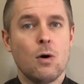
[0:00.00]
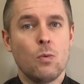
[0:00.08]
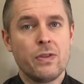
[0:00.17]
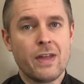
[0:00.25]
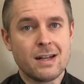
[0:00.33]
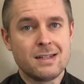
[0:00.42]

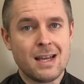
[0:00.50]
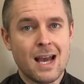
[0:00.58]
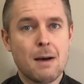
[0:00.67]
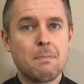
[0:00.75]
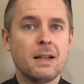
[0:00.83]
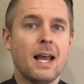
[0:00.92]
with that
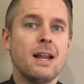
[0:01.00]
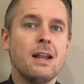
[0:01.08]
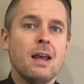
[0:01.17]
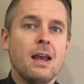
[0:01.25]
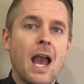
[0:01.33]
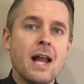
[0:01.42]
DR plan,
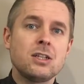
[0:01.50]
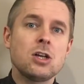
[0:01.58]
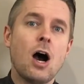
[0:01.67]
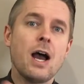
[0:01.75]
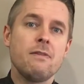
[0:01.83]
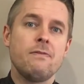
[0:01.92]
and
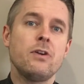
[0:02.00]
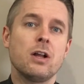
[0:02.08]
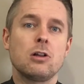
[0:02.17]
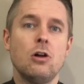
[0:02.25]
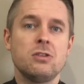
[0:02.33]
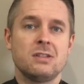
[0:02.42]
tie it very
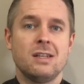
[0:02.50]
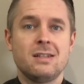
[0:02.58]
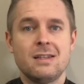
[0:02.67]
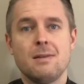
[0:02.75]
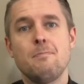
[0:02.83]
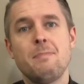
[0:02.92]
closely
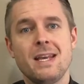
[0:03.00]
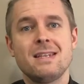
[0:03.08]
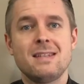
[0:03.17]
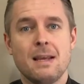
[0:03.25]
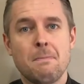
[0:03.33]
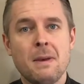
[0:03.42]
to the
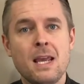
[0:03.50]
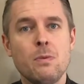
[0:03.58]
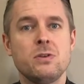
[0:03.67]
BCP,